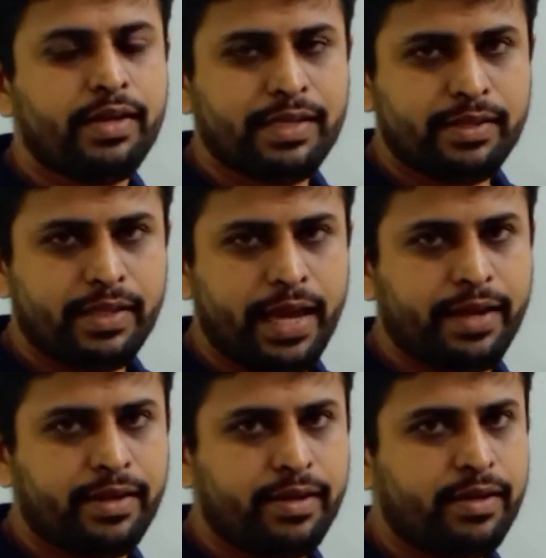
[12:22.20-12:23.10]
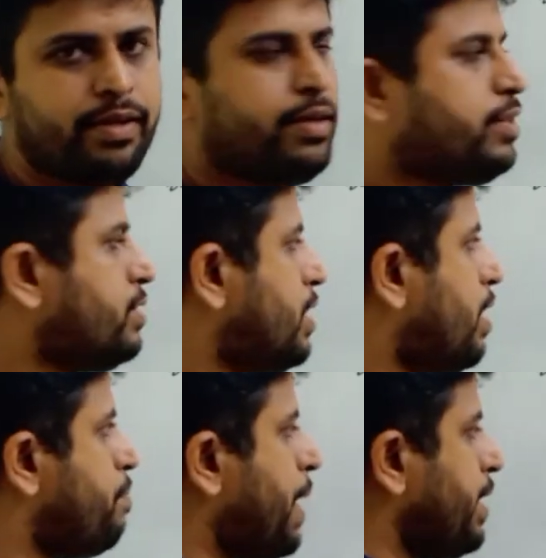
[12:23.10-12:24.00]
then the
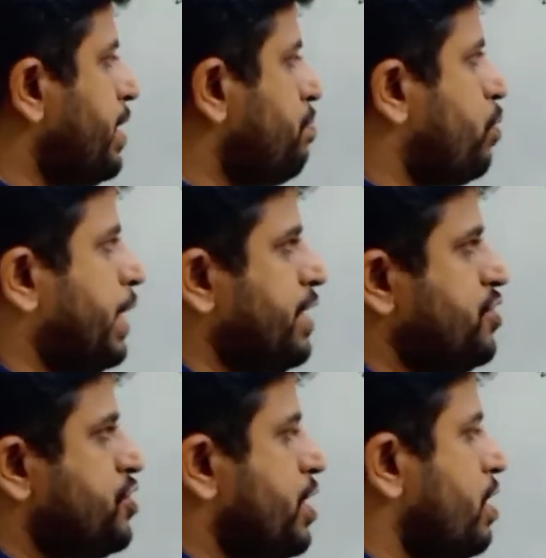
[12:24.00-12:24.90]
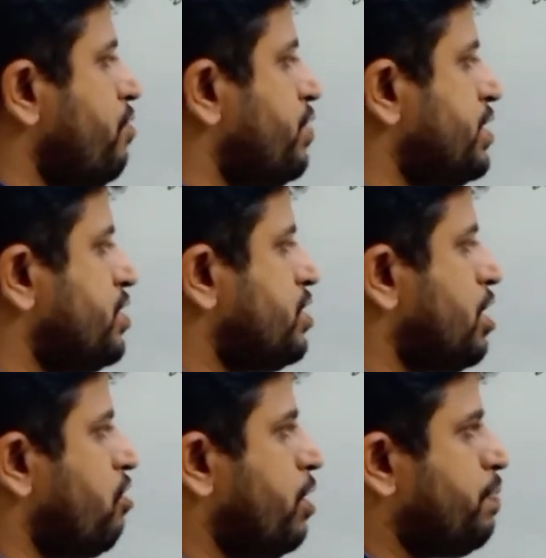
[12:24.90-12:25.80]
barrier potential which is
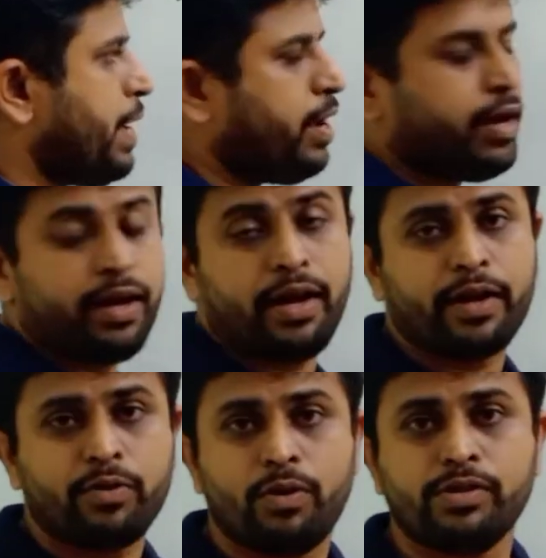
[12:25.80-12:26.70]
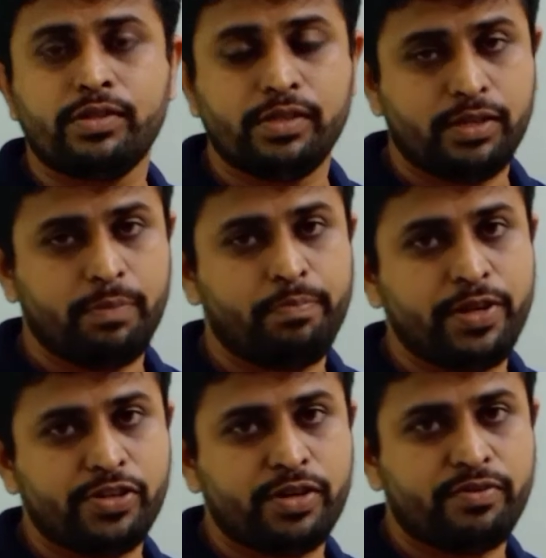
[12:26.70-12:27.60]
developed across this
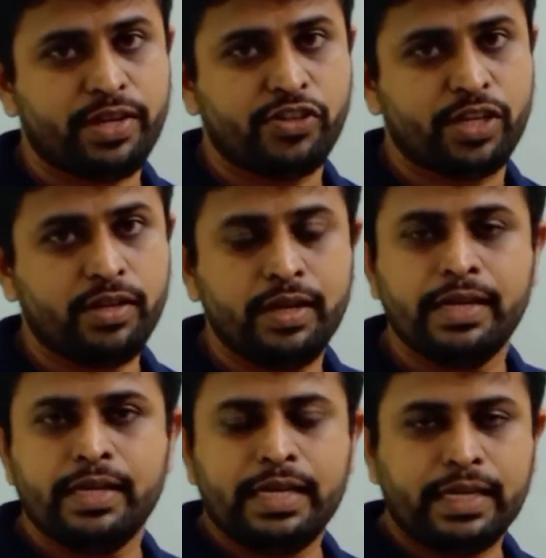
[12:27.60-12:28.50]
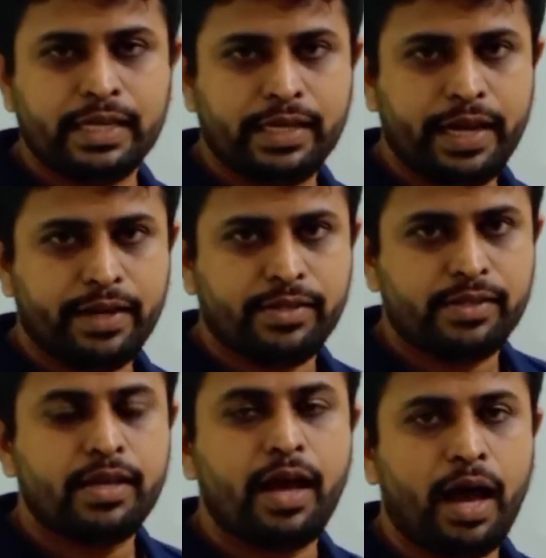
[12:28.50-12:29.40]
depletion region gets
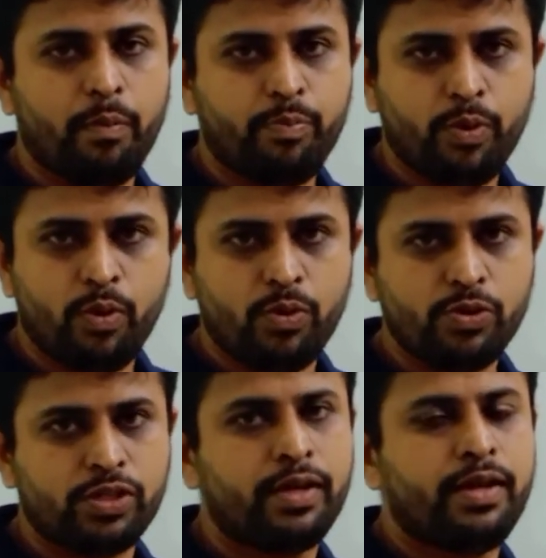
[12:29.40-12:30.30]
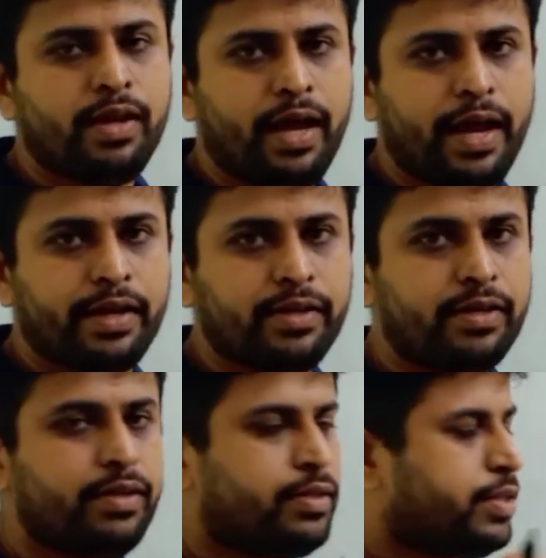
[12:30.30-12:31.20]
opposed and
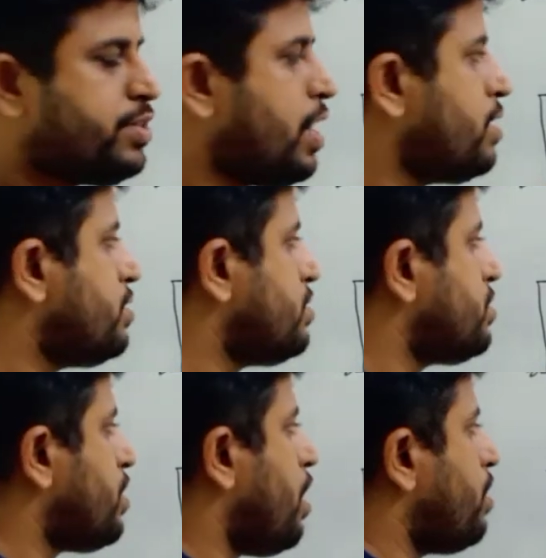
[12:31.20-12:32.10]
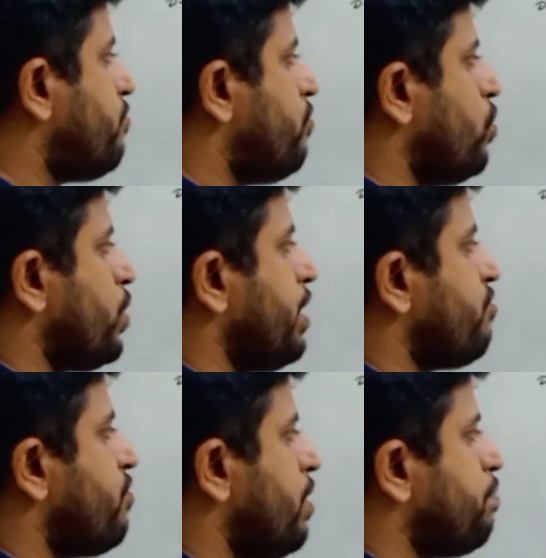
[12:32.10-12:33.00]
the charges start flowing
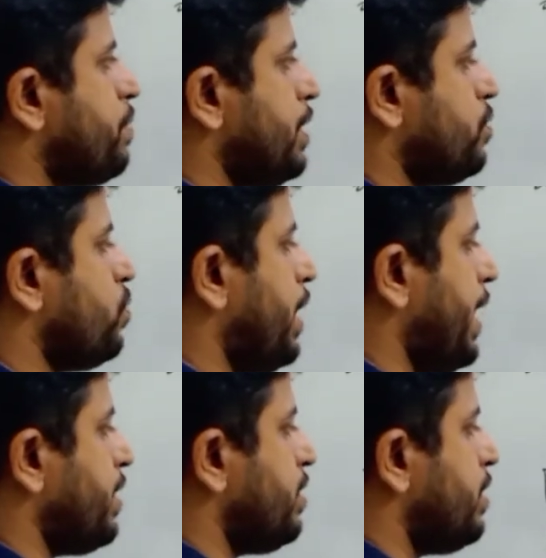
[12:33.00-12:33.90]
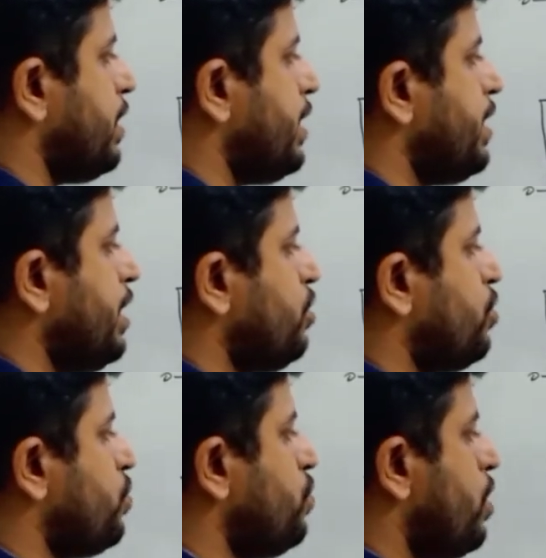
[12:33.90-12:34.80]
from P to N, leading
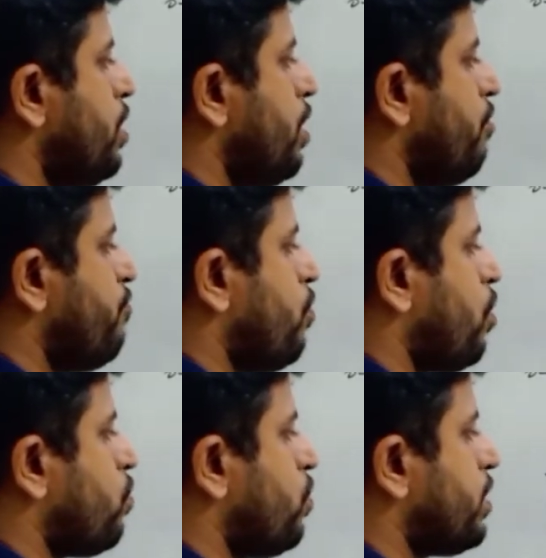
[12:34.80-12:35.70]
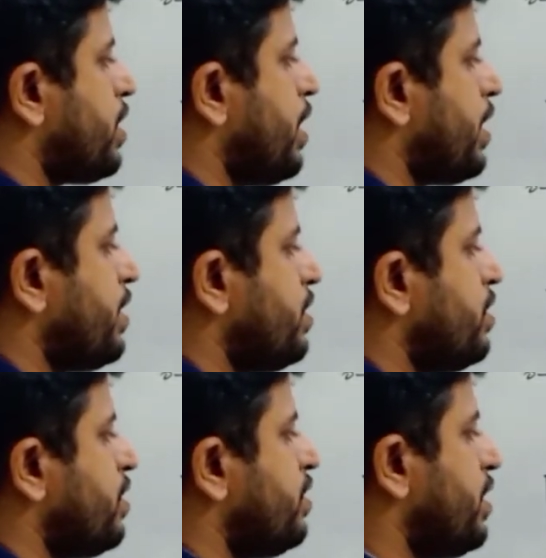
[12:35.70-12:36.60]
to a forward current,
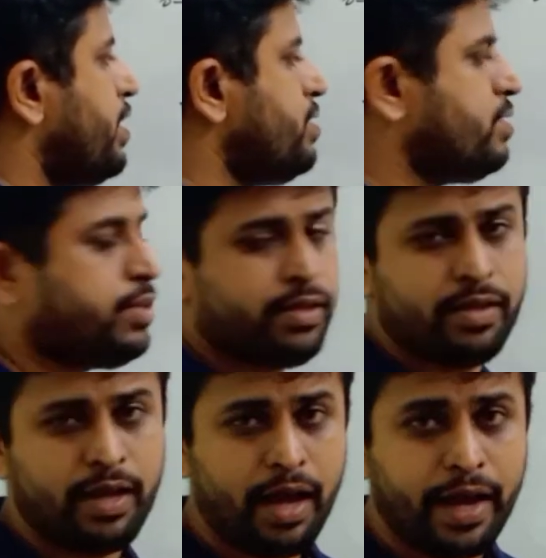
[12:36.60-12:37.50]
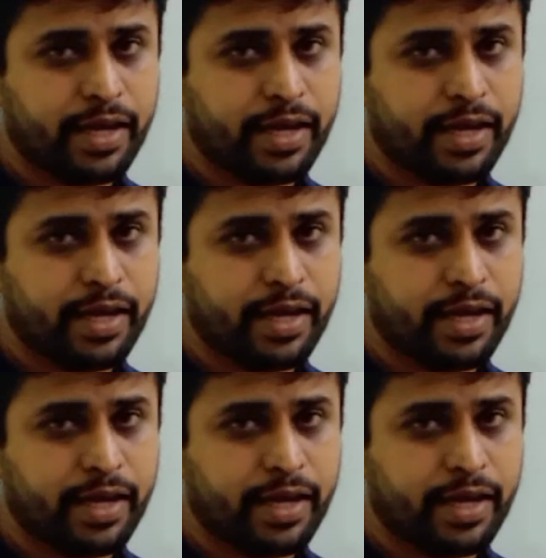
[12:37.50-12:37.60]
that is IF.